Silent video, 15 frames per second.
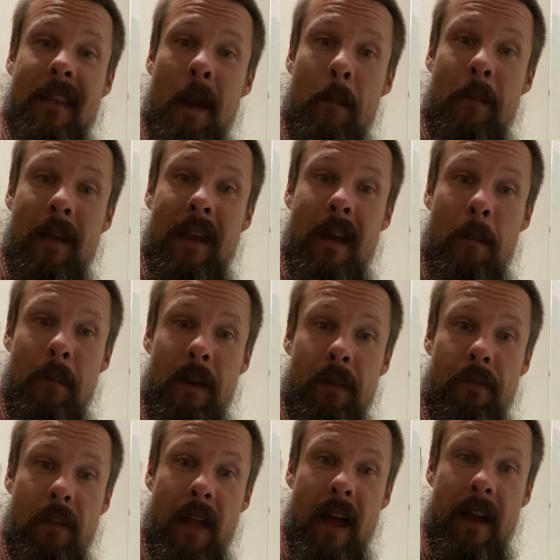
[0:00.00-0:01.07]
that B a B
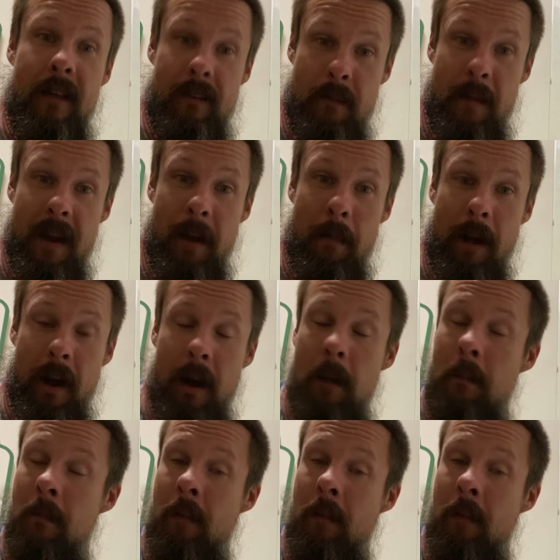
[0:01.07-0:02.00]
flat to make a minor,